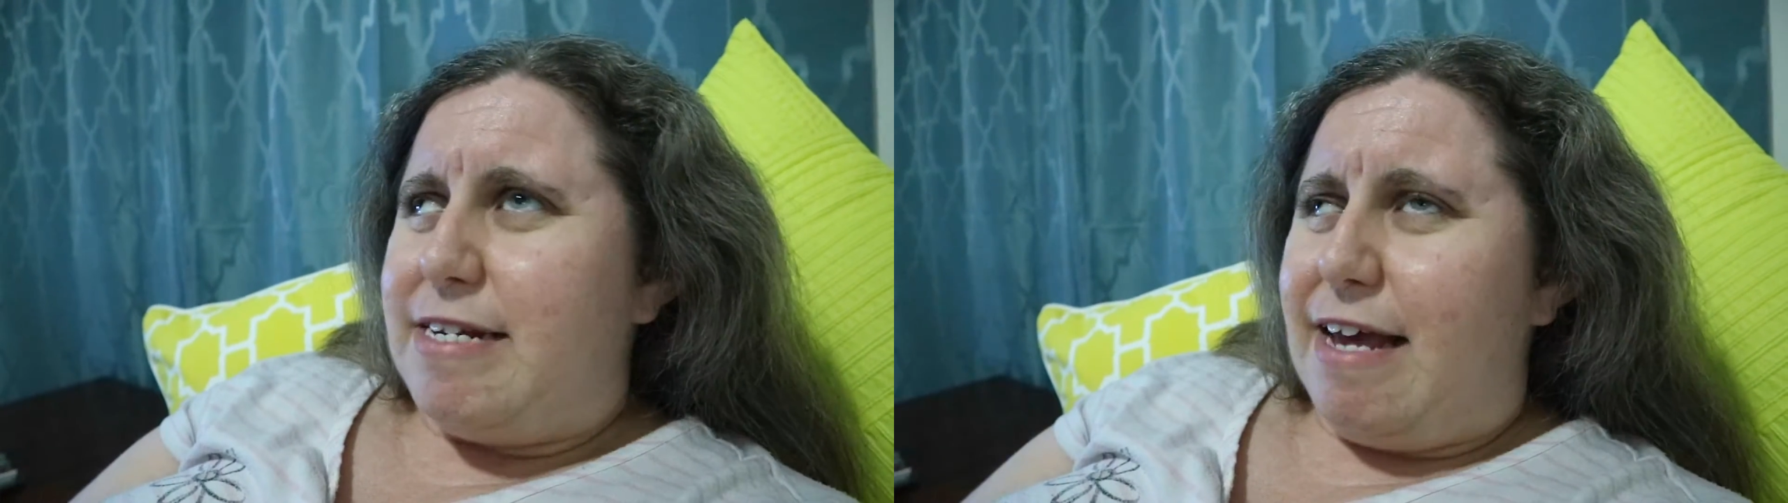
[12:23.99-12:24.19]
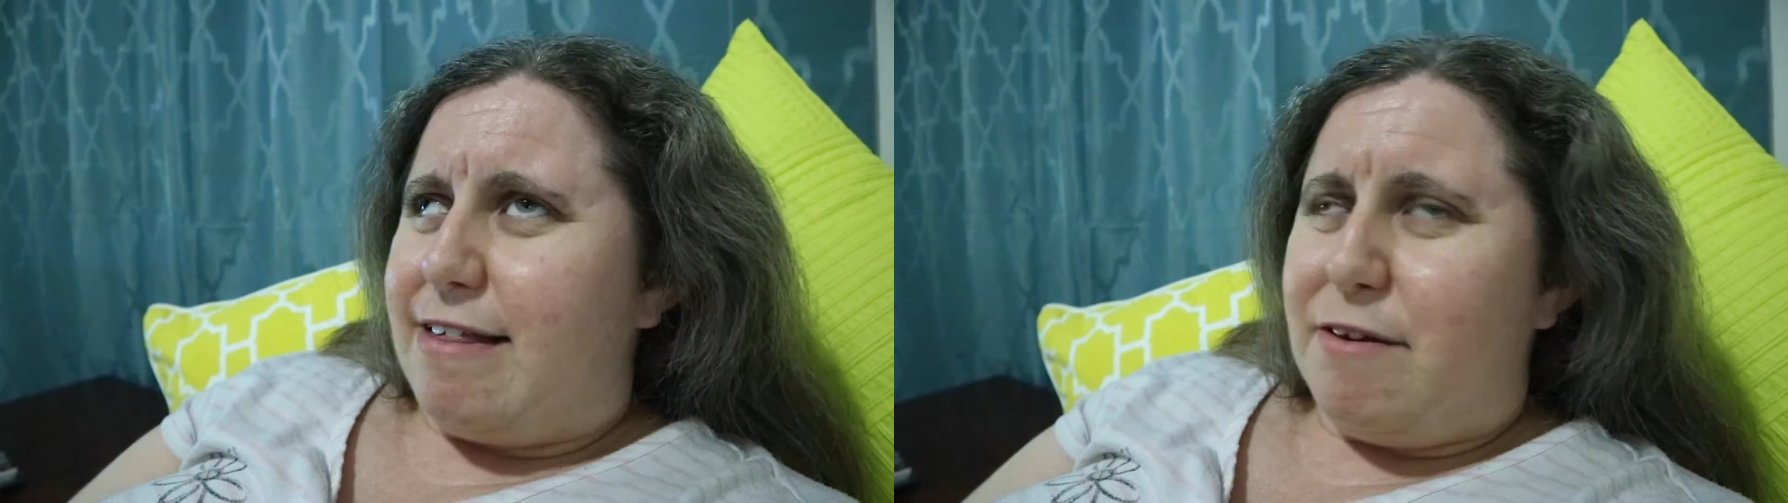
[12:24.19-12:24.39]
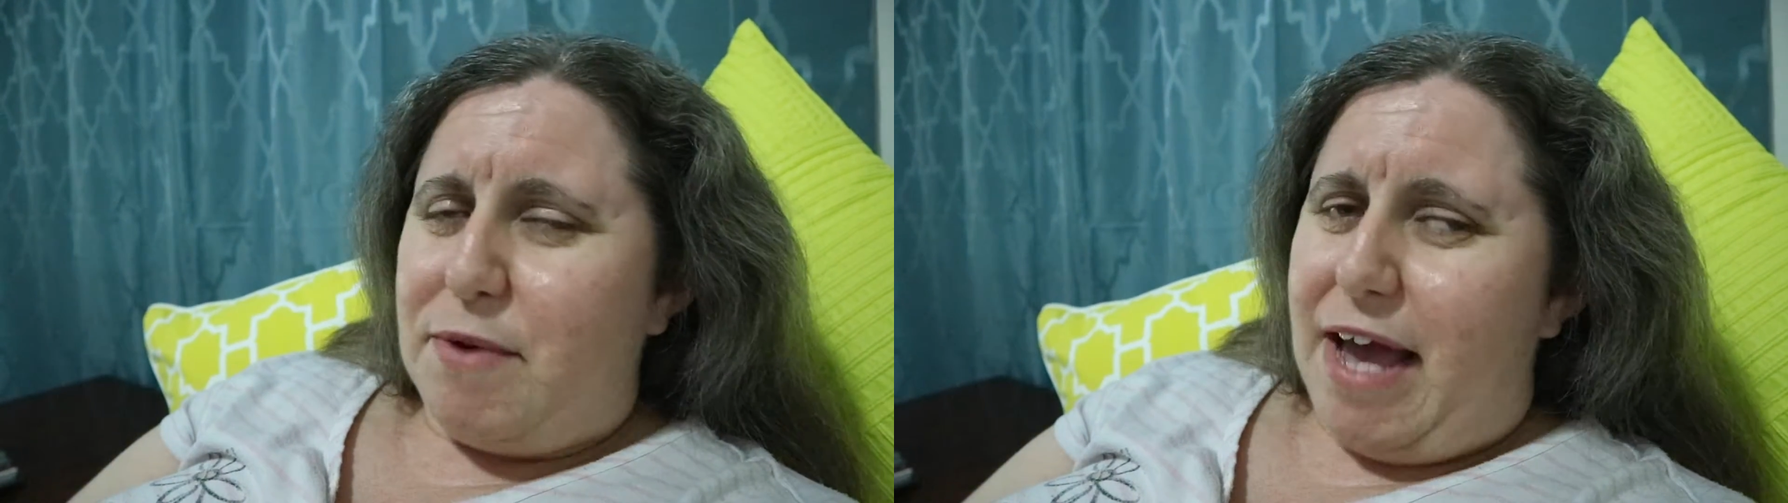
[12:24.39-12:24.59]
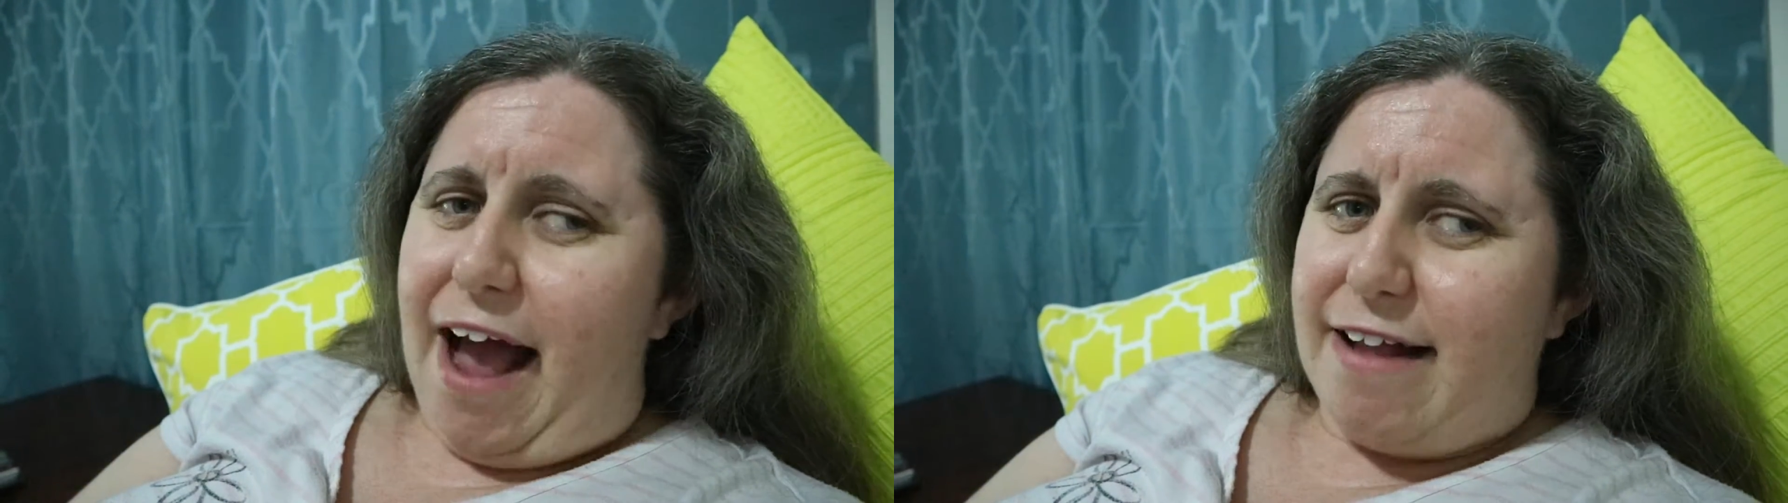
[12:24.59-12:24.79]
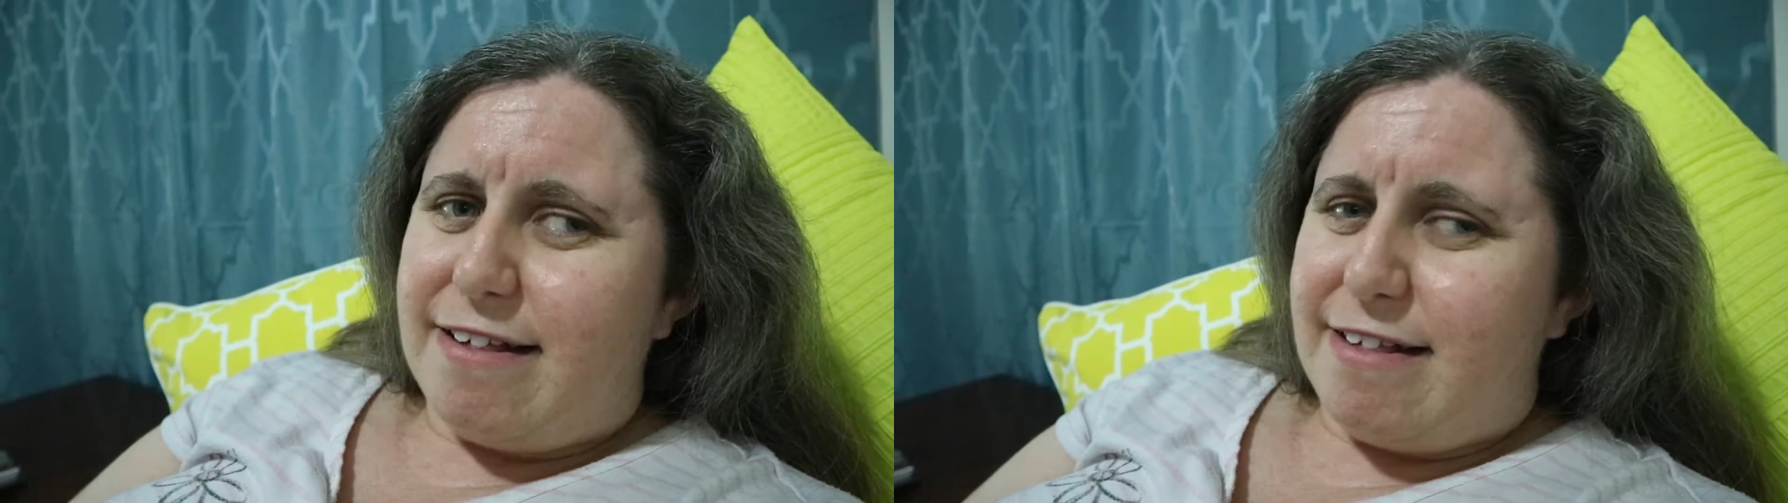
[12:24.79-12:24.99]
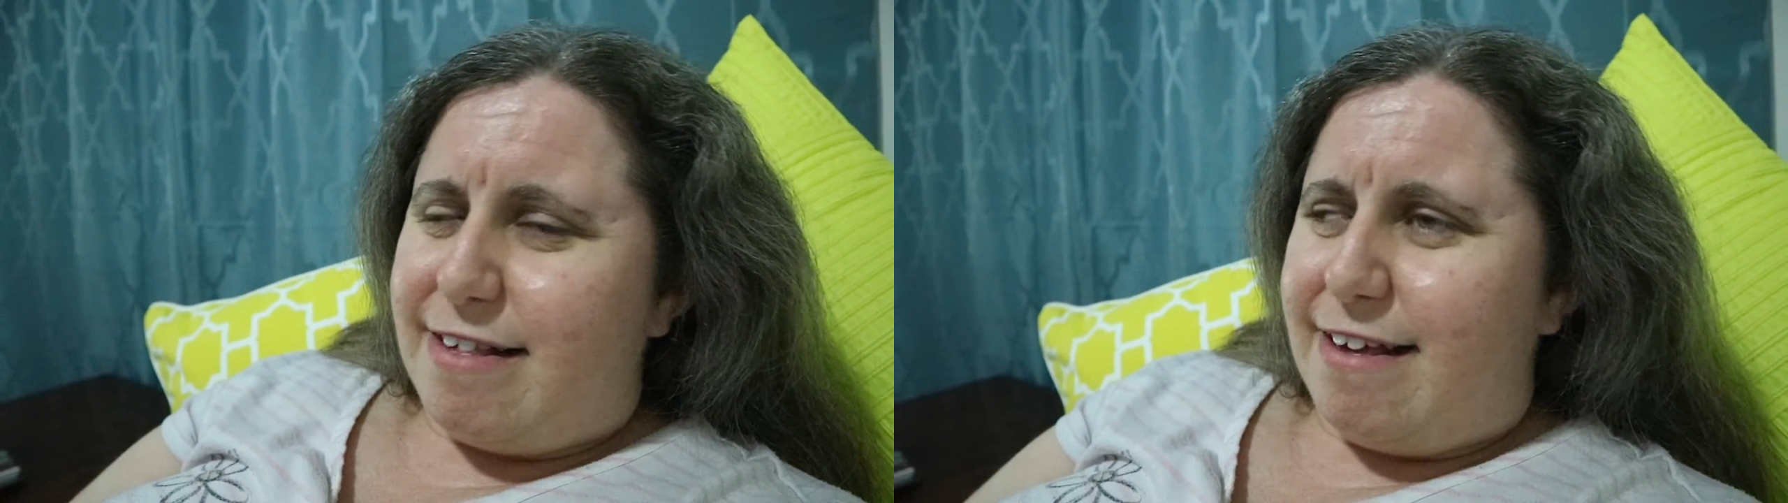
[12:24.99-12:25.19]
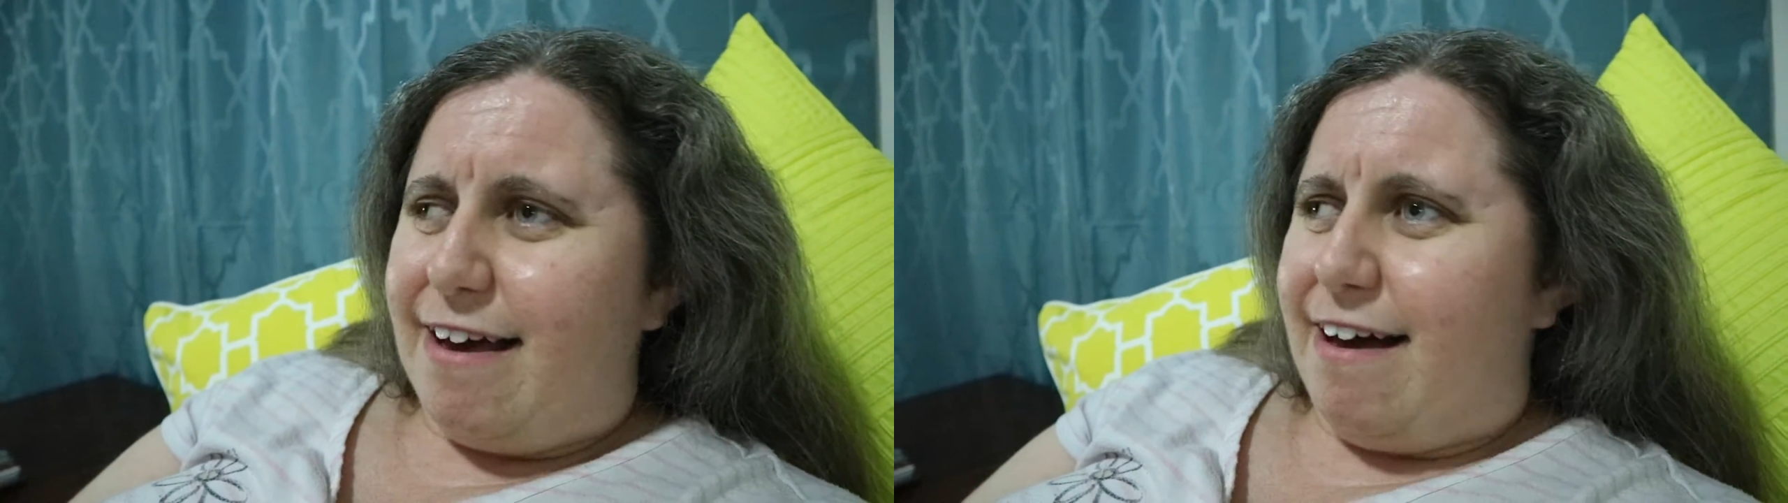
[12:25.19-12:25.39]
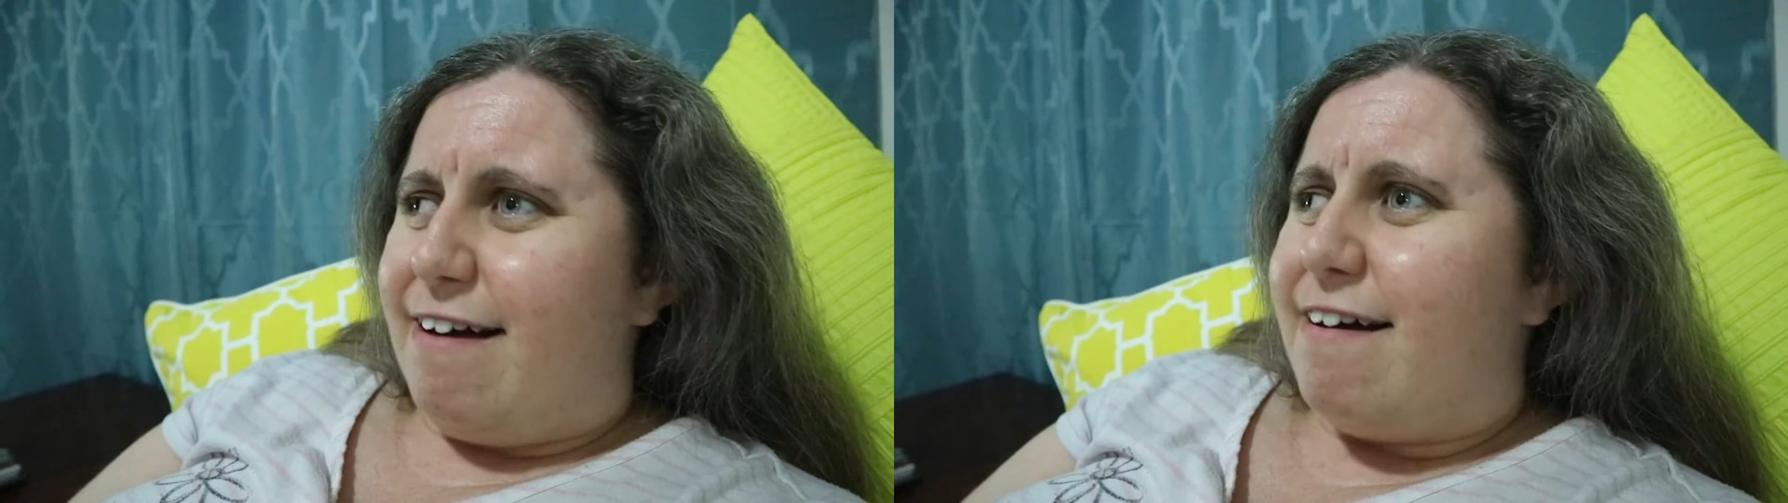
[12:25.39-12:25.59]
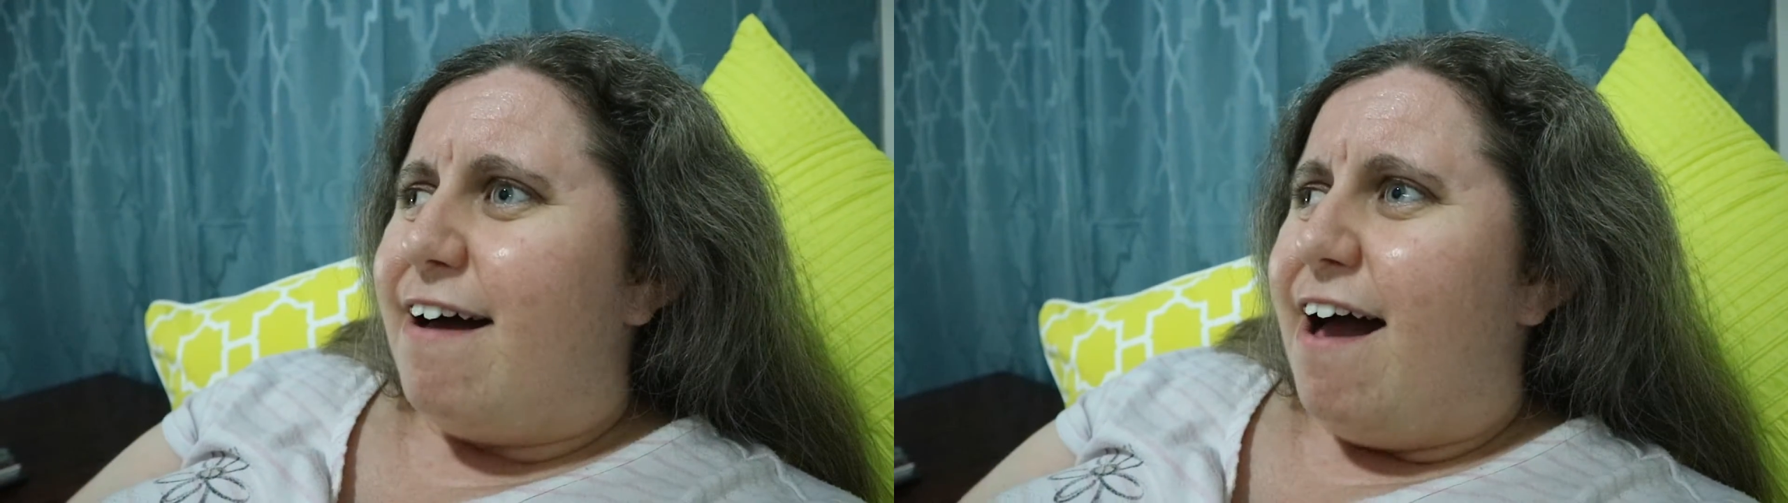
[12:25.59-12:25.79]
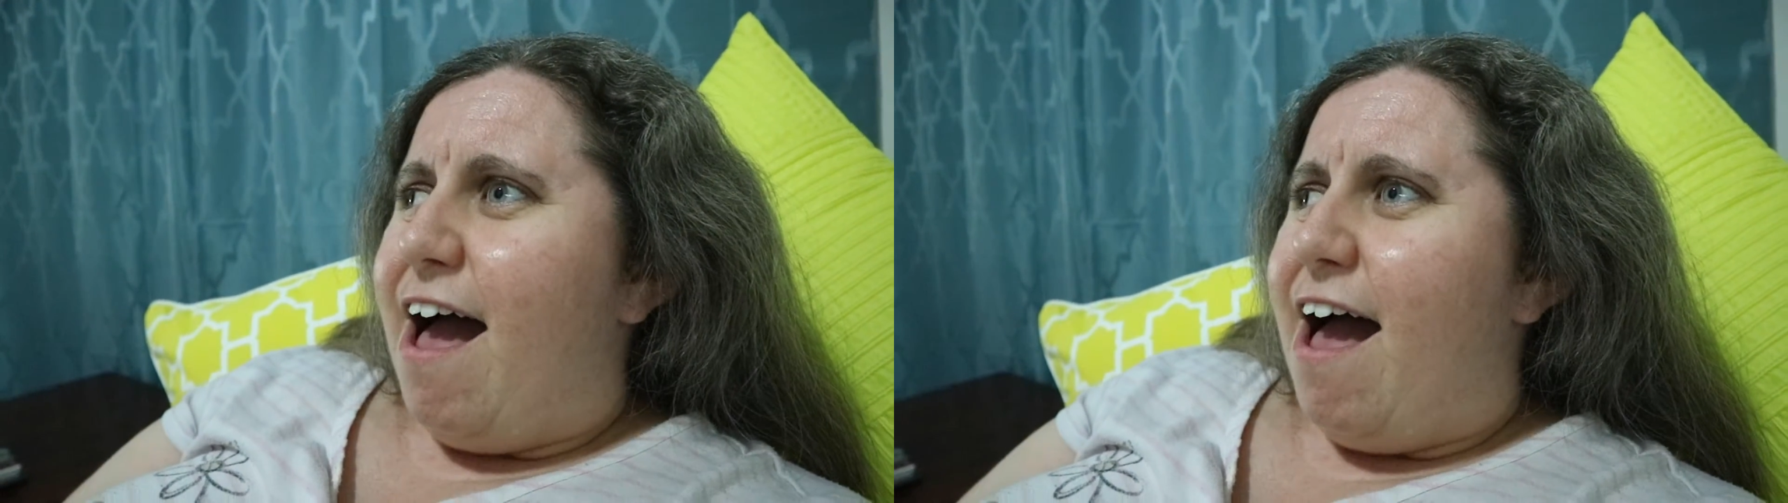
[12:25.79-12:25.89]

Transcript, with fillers: deaths that we had this year,